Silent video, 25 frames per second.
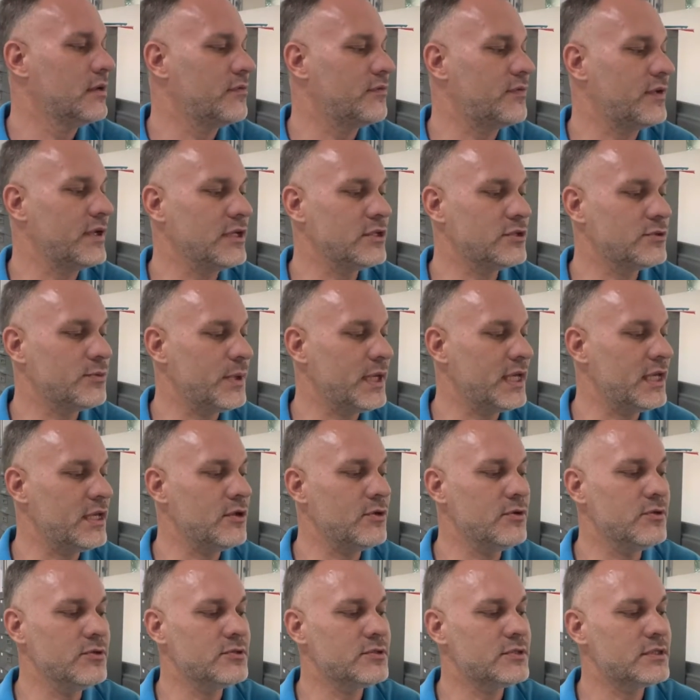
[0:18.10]

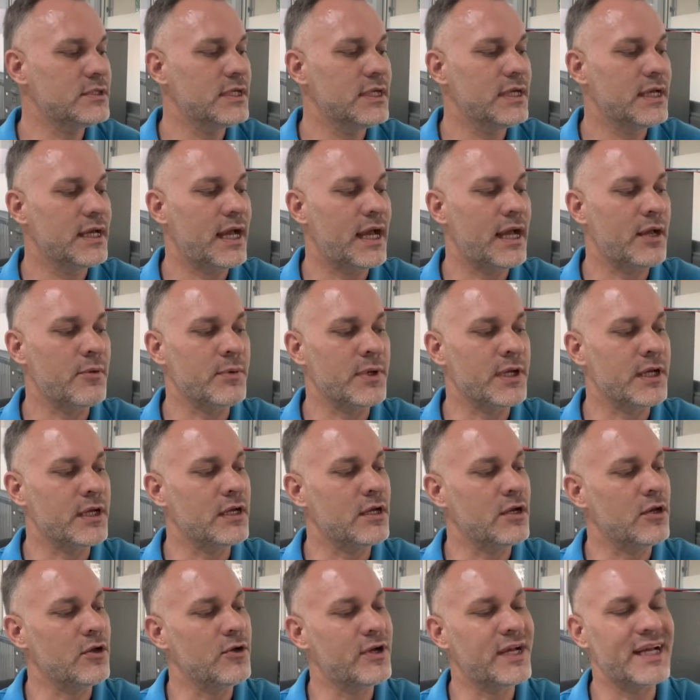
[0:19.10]
and we're going
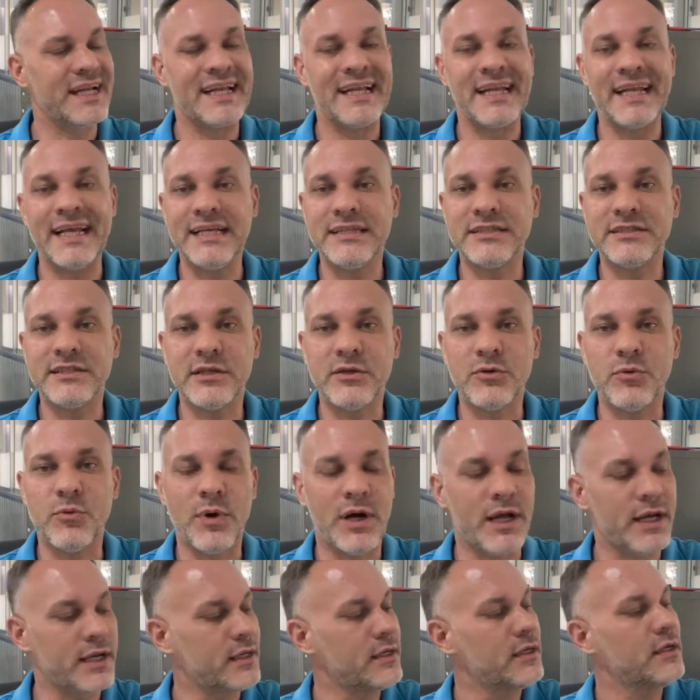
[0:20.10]
to look at Lesson
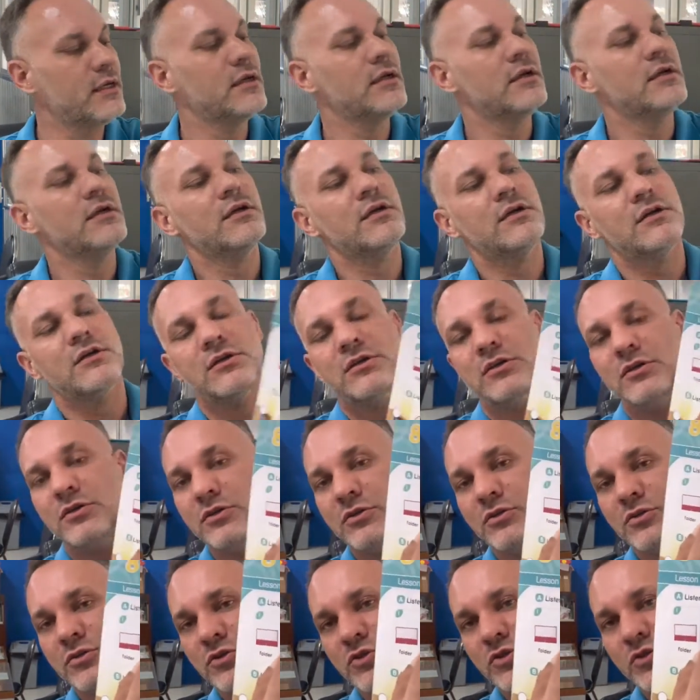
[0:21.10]
1,
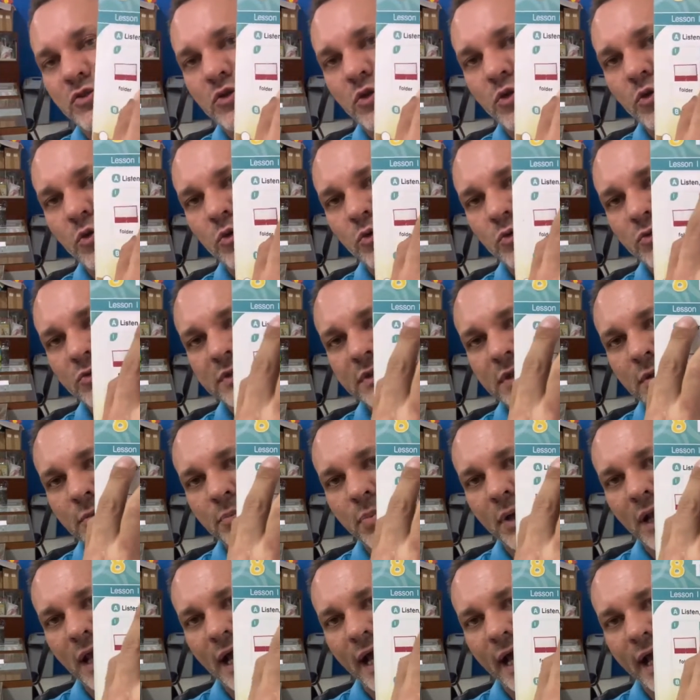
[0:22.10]
school
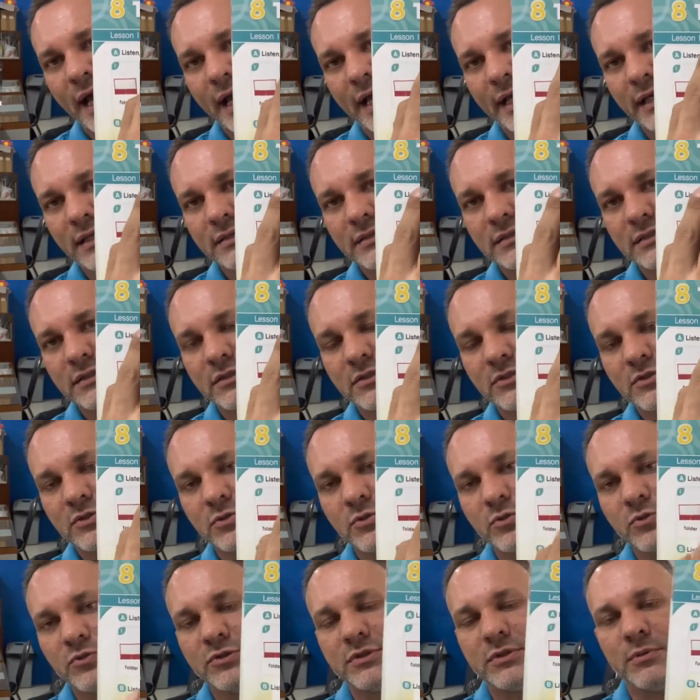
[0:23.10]
supplies.
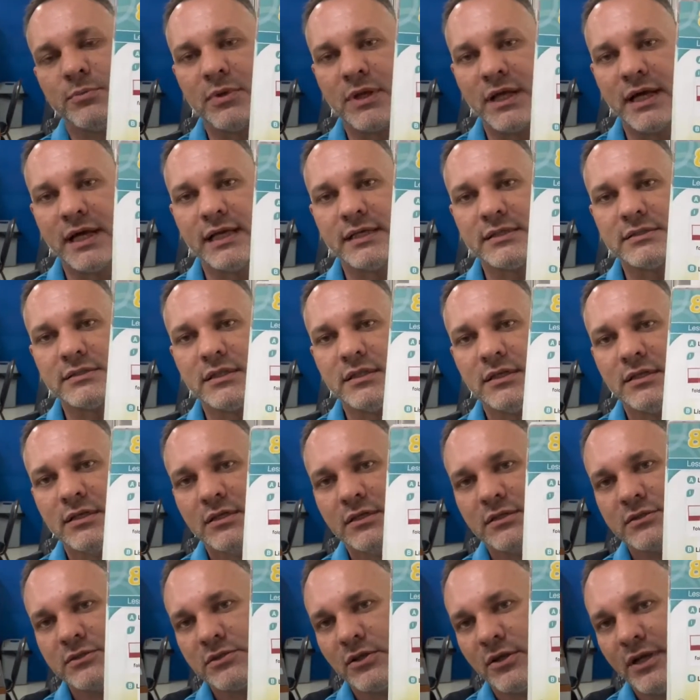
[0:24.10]

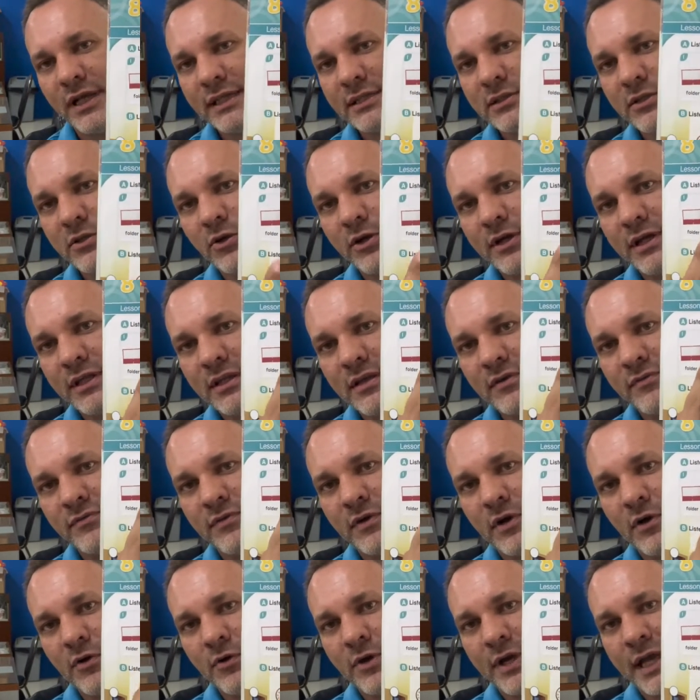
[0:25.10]
So let's look at the
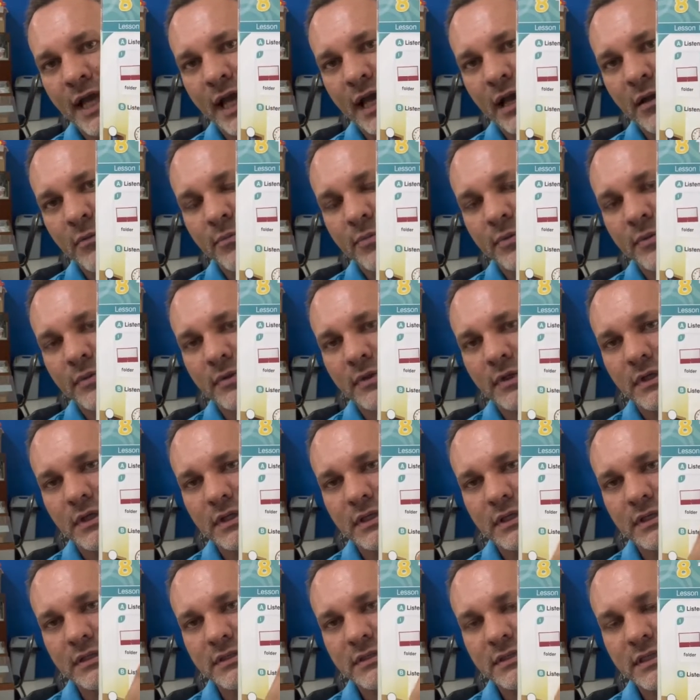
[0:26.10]
vocab,
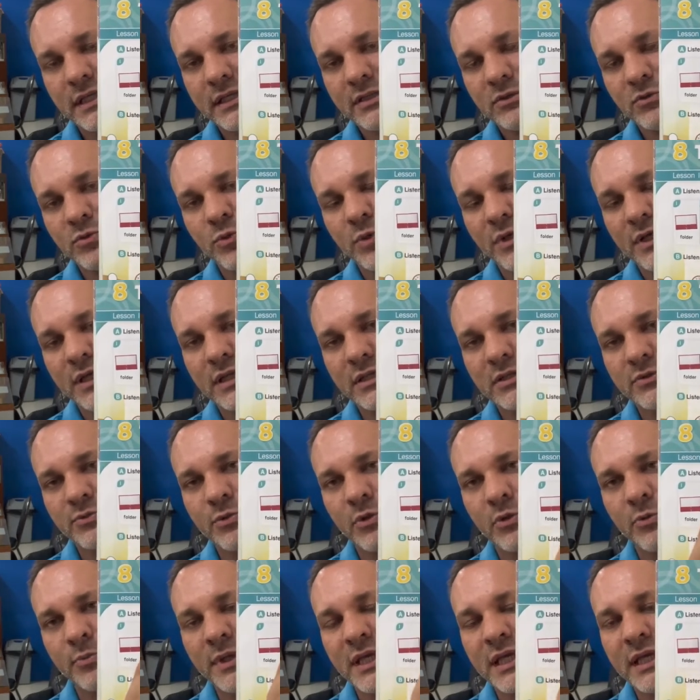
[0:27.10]
the 6 words
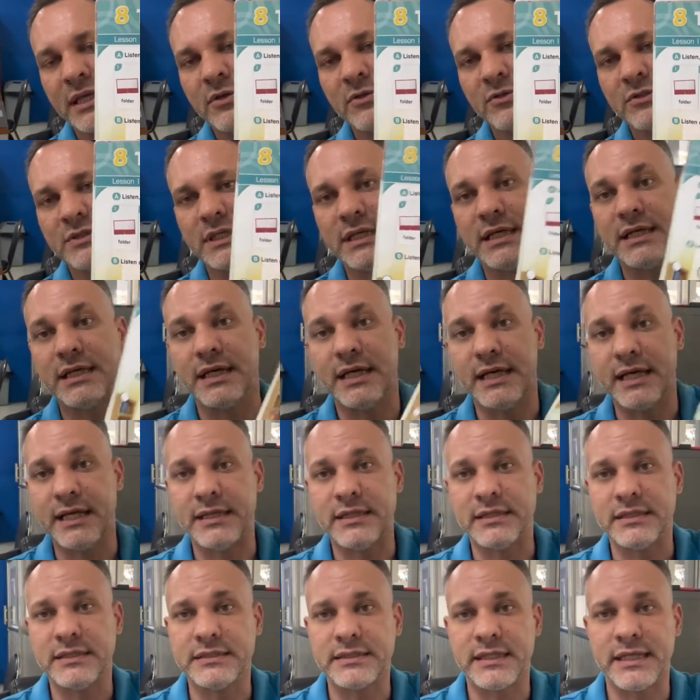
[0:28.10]
we'll be using
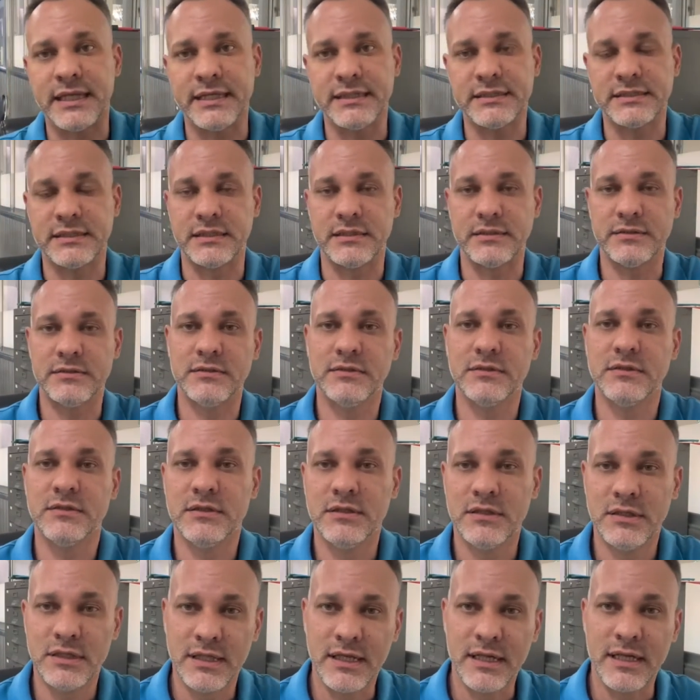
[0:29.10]
in this lesson.
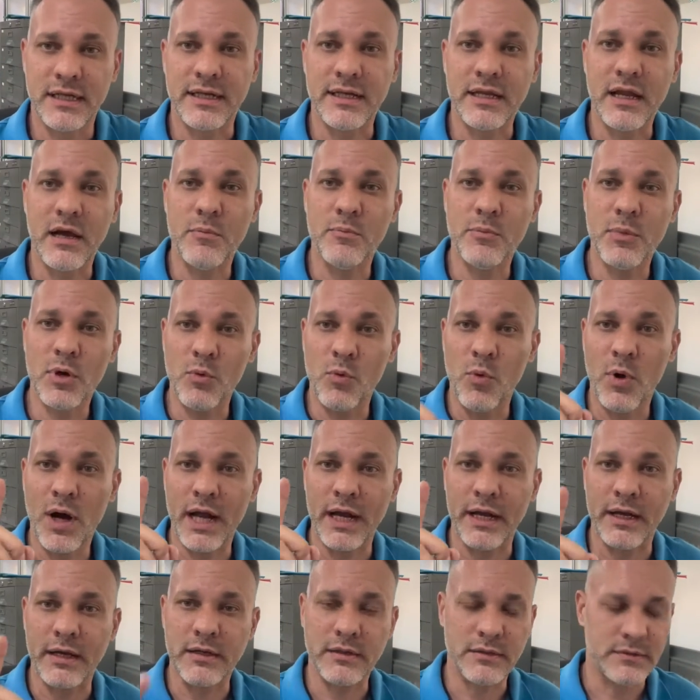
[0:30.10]
Number
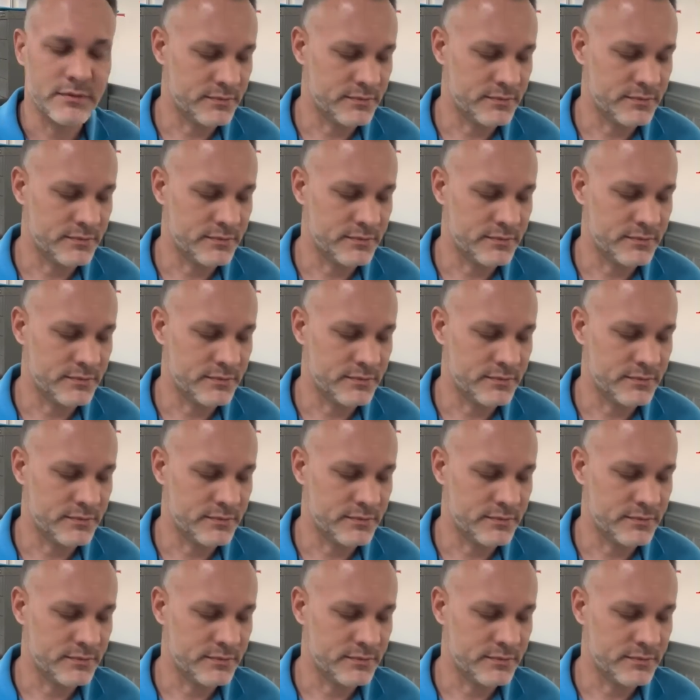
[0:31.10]
1,